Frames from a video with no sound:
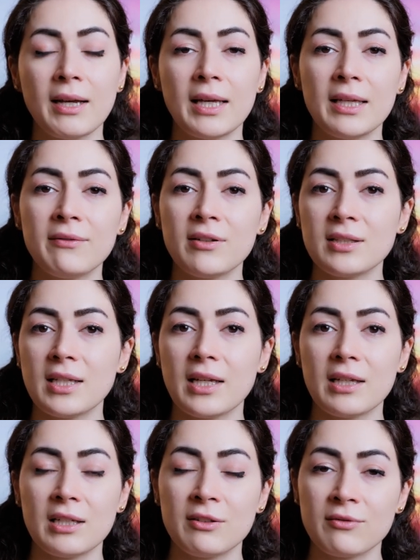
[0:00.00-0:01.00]
Even
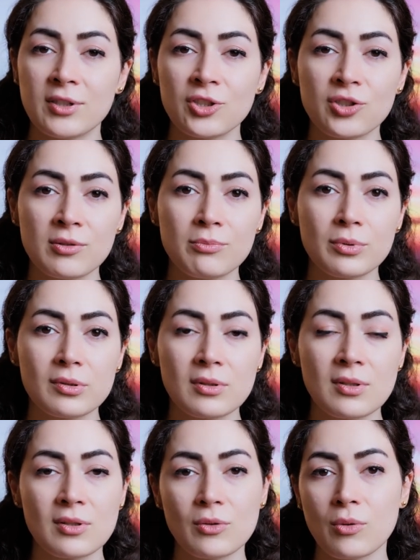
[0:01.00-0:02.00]
the inversion
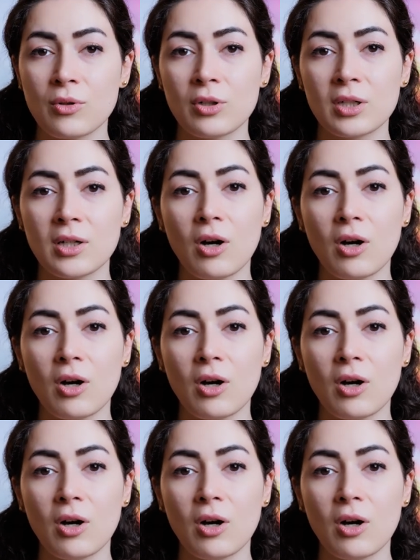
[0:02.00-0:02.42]
boots or